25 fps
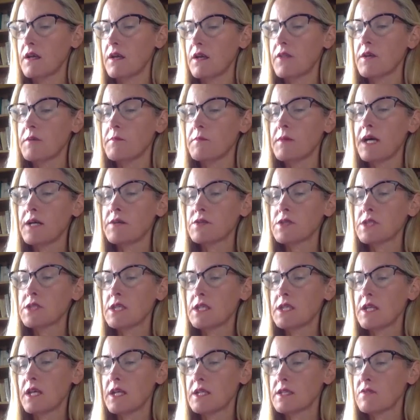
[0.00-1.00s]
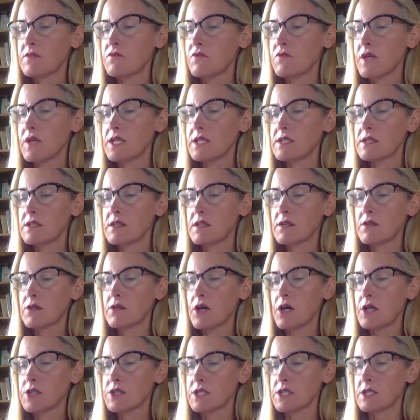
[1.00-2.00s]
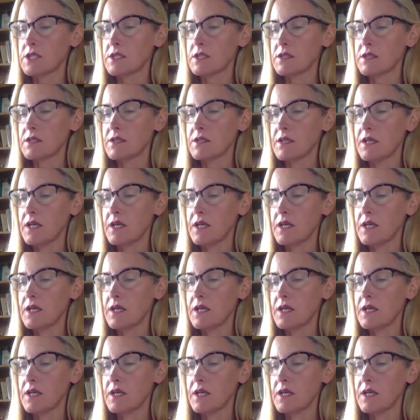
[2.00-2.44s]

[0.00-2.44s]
The mountain had invaded the garden,